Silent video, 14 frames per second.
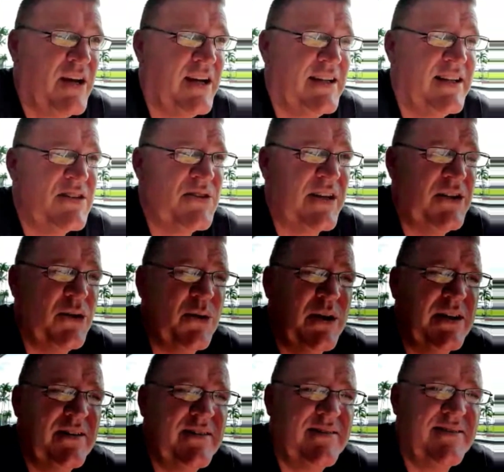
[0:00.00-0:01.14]
And as they do
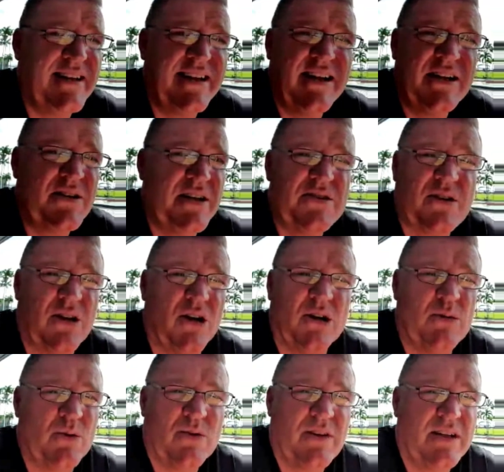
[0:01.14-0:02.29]
it, it's
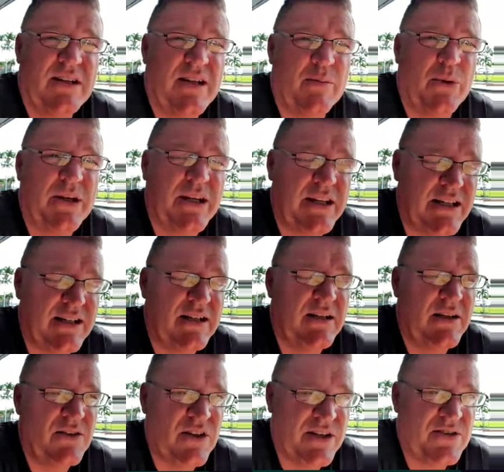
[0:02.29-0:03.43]
global. They're bringing
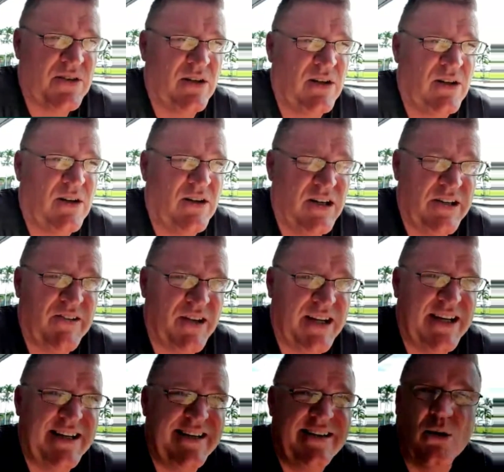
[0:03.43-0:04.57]
in digital ID.
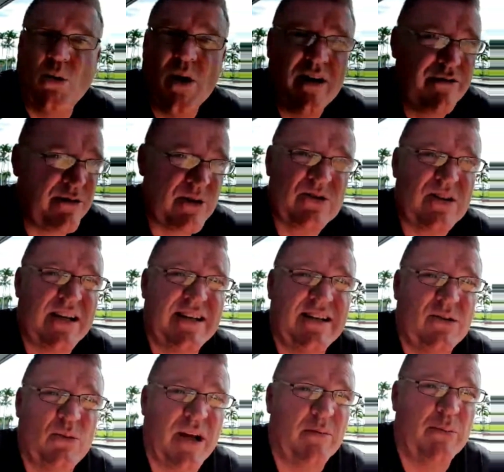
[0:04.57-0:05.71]
The WEF has said
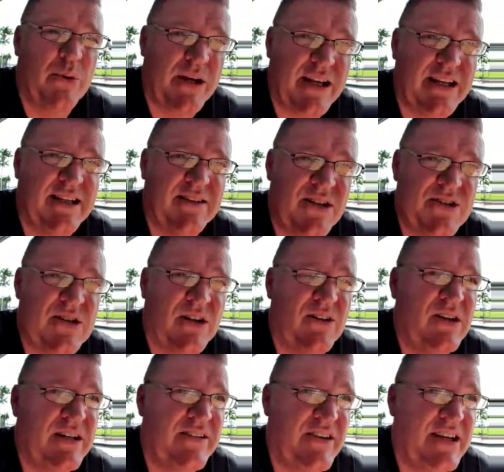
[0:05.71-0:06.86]
it. We are bringing in
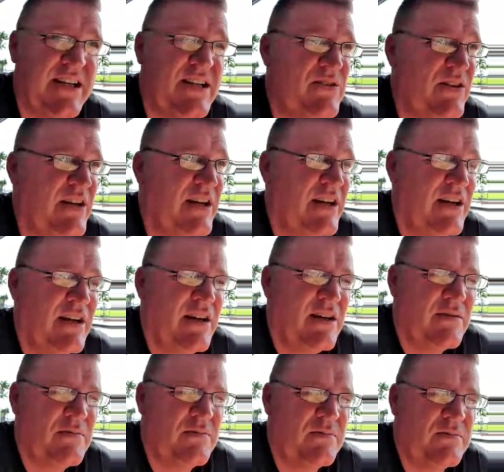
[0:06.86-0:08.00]
digital IDs.
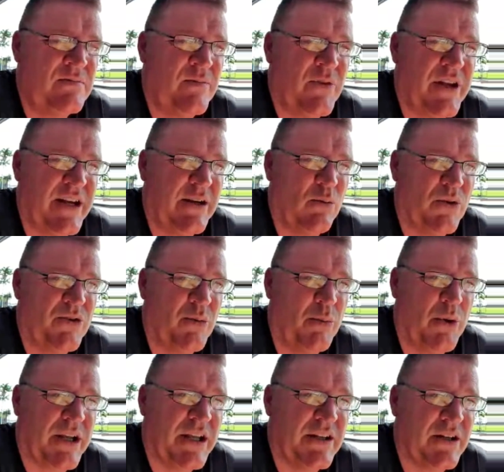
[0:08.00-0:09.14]
They want to
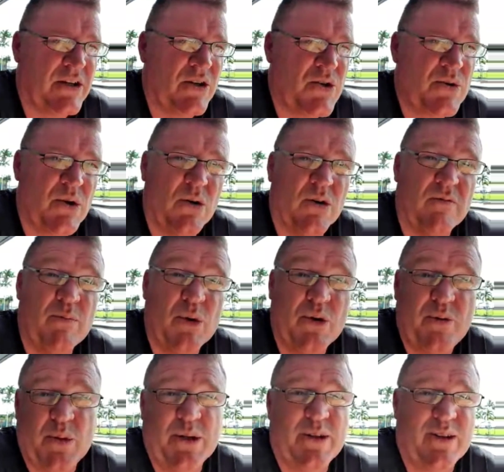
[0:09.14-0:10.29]
bring in the control of
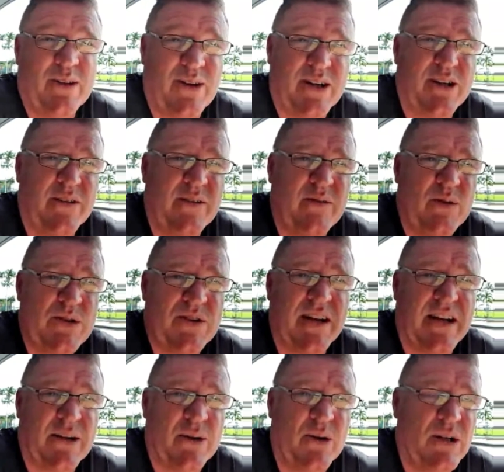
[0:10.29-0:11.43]
movement, like I was
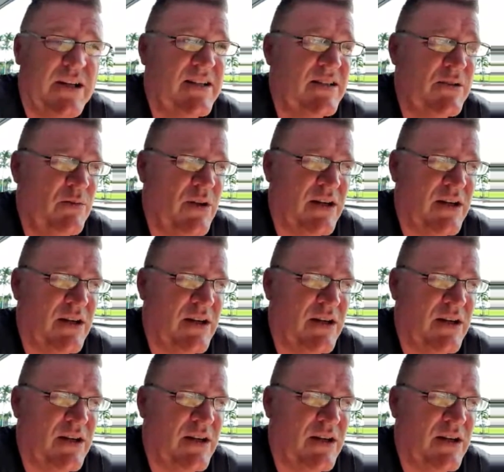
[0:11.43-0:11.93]
saying earlier.